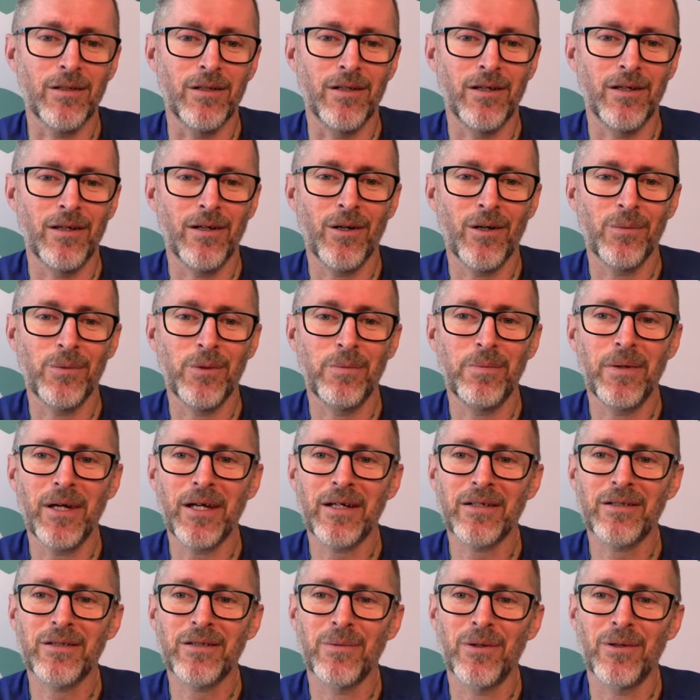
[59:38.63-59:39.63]
I'll be back
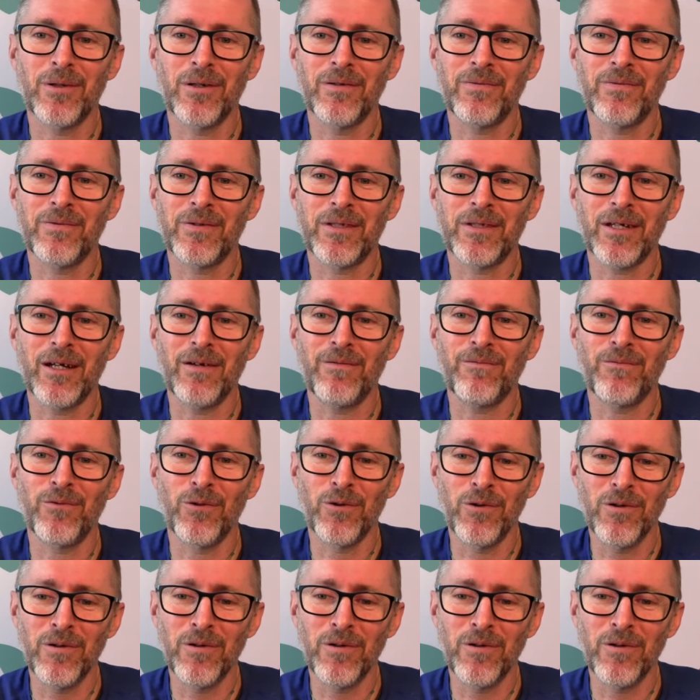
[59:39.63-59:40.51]
tomorrow for day four.